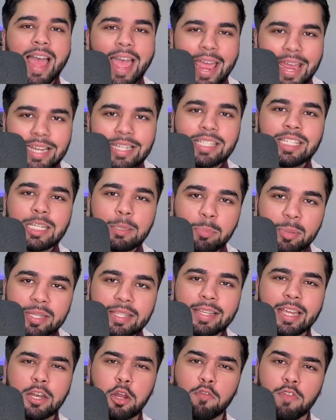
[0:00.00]
eighty
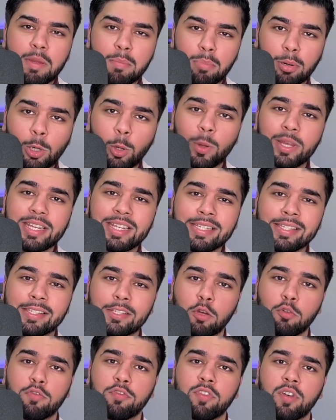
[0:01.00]
percent of employees
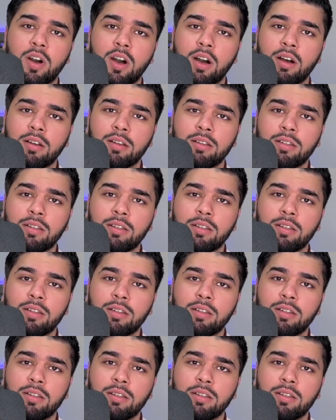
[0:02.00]
so far,